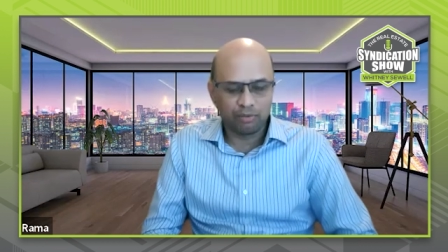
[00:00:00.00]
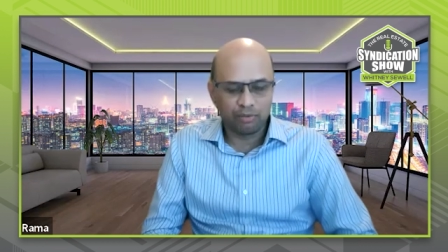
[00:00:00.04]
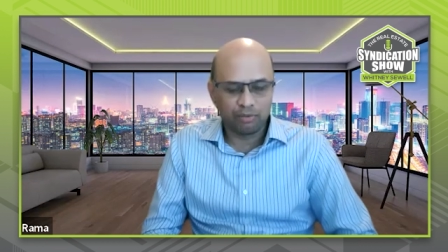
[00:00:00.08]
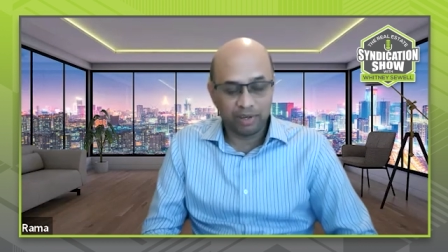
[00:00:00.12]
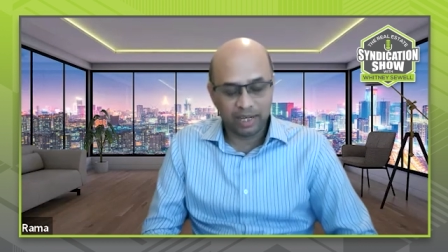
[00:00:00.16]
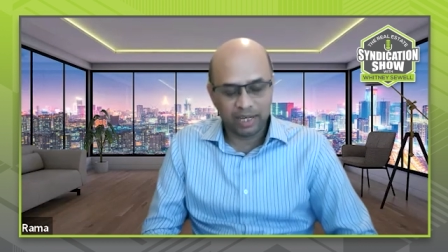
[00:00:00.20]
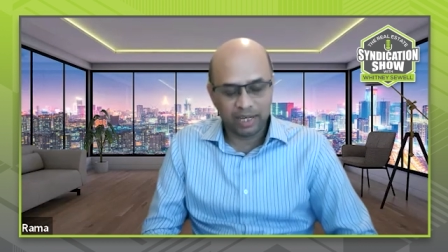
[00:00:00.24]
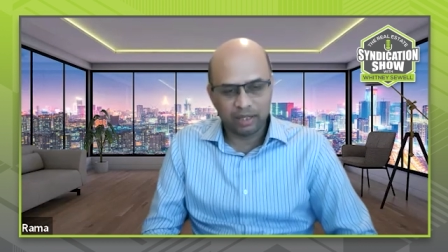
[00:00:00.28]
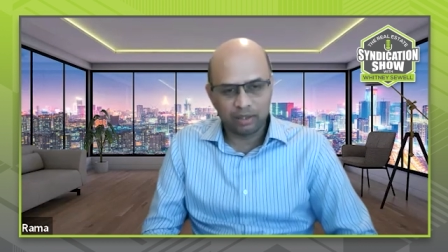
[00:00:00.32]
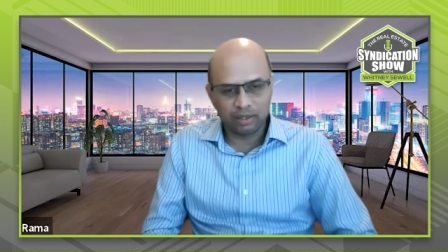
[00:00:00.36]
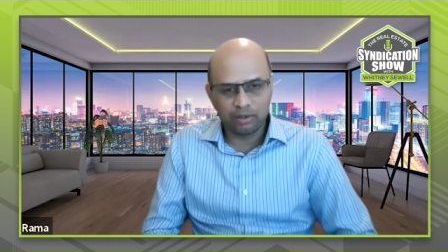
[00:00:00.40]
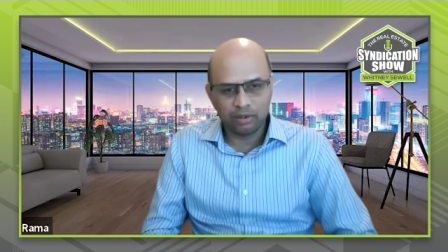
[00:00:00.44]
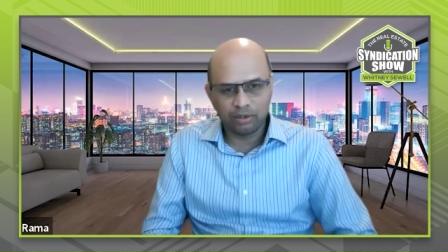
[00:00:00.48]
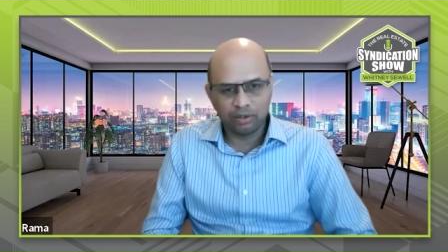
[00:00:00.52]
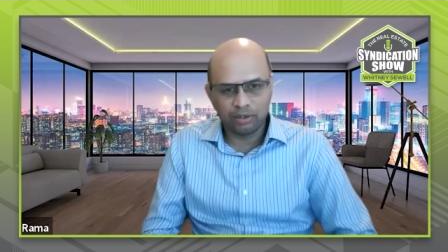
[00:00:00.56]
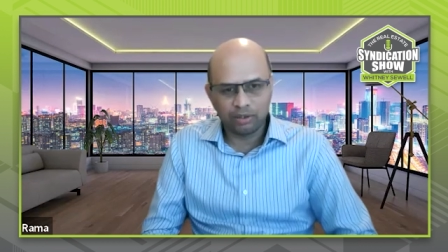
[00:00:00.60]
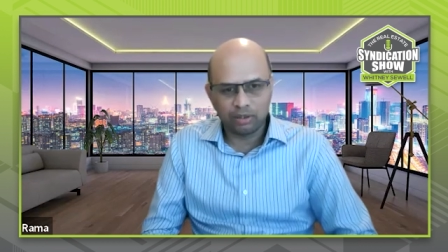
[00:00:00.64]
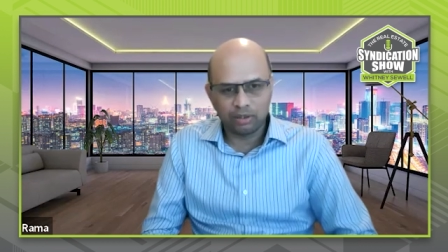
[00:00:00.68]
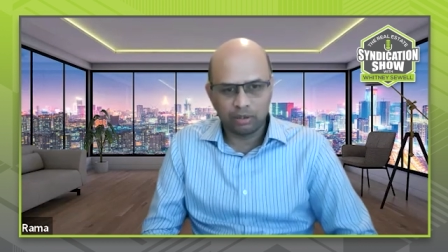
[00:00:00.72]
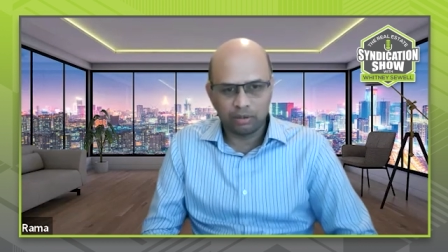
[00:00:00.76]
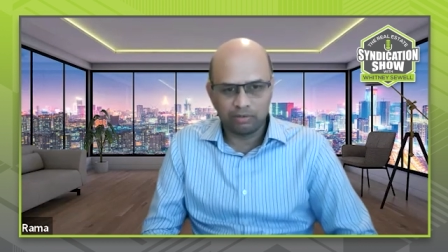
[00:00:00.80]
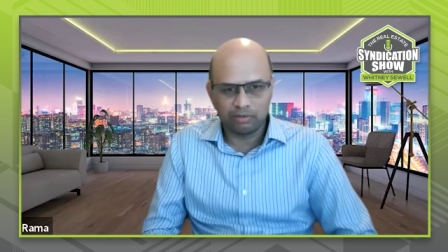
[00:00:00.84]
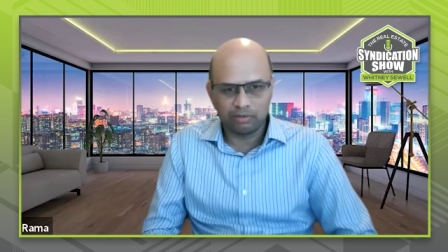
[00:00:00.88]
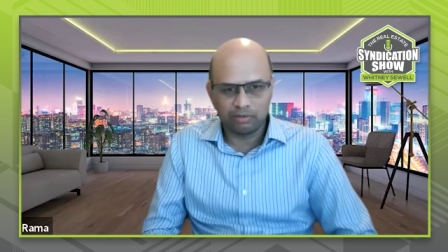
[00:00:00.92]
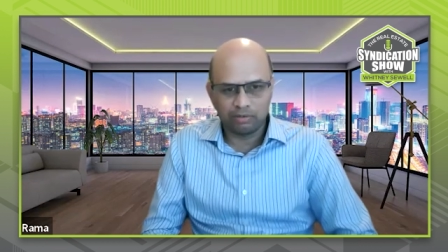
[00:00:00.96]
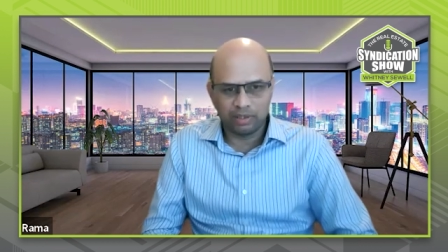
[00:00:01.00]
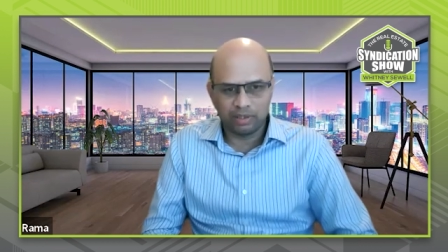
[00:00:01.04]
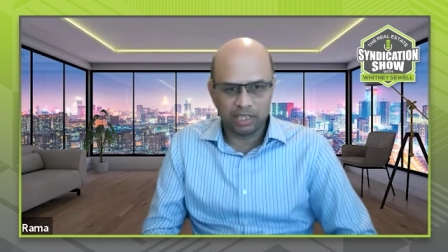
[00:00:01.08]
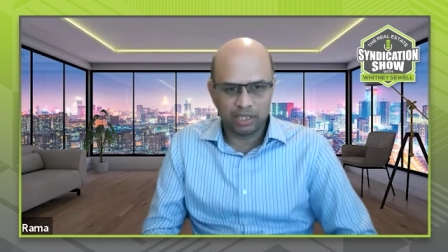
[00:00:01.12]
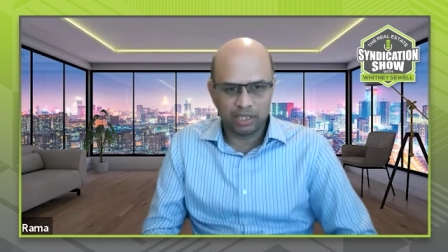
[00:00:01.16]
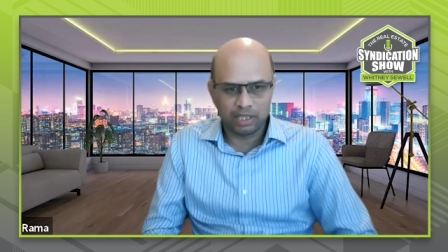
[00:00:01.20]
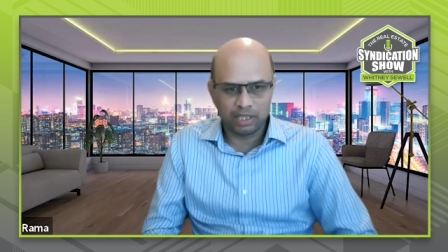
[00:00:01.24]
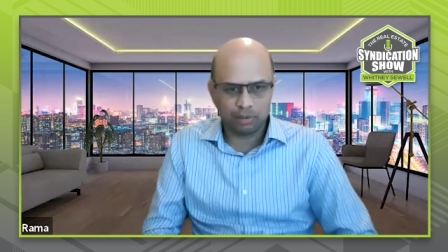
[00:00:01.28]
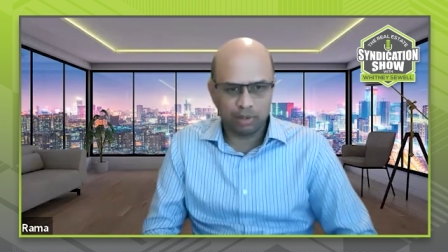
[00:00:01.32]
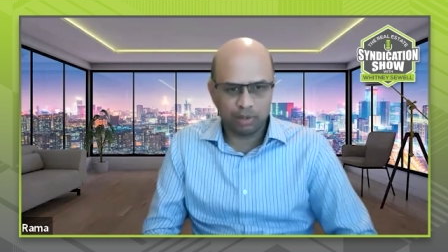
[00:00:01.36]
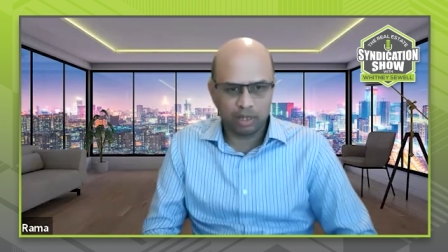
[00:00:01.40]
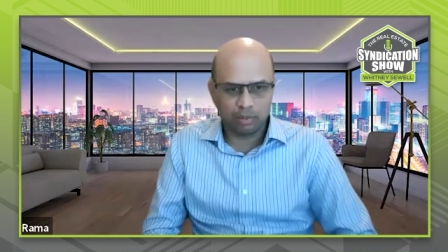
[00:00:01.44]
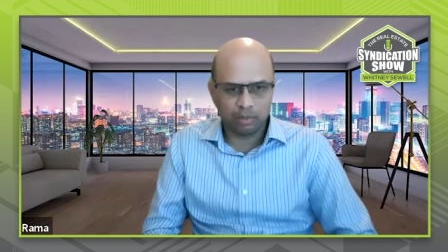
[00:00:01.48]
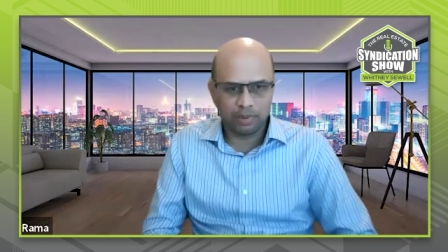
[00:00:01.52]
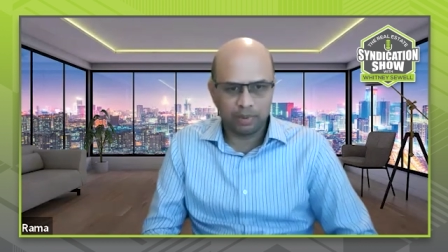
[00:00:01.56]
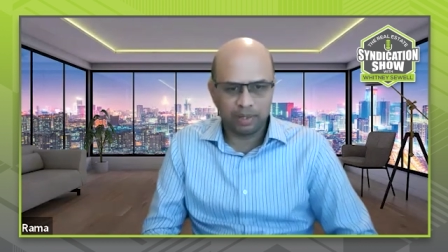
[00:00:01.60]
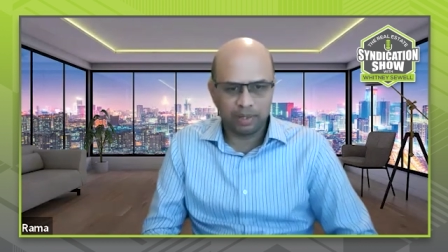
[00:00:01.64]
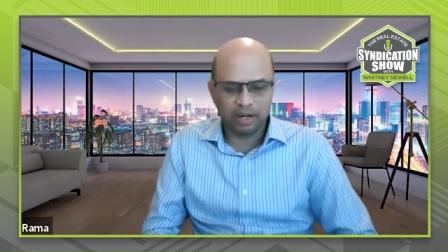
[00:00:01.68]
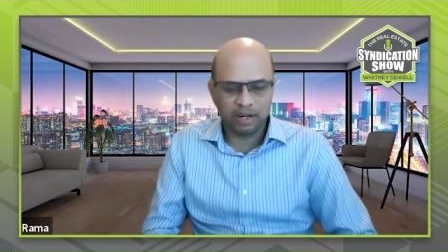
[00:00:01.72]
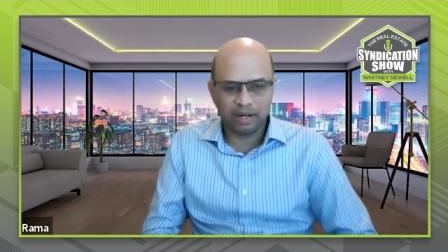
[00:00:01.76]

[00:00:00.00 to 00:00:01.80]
very good for this property,